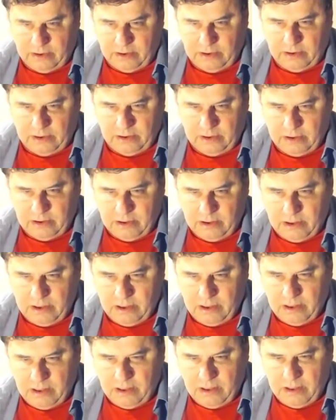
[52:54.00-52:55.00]

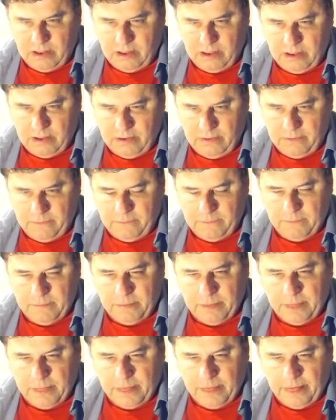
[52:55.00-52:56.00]

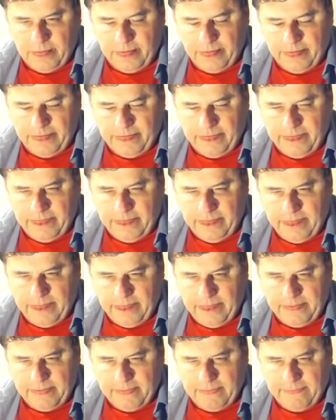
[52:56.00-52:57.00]

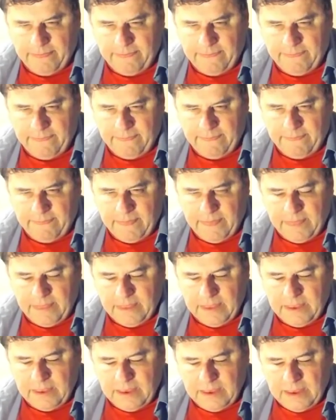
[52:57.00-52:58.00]

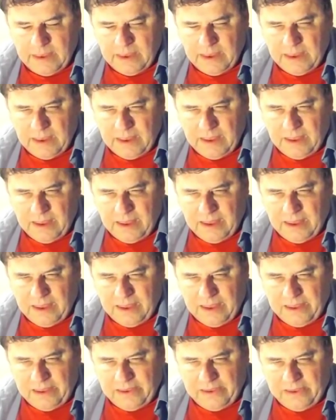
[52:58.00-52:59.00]

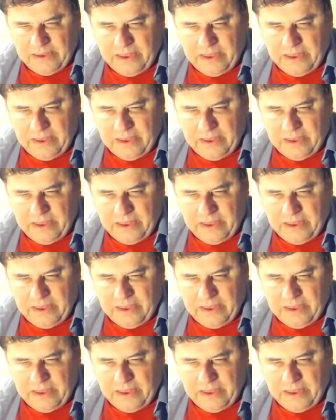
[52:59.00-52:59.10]
(no one is talking)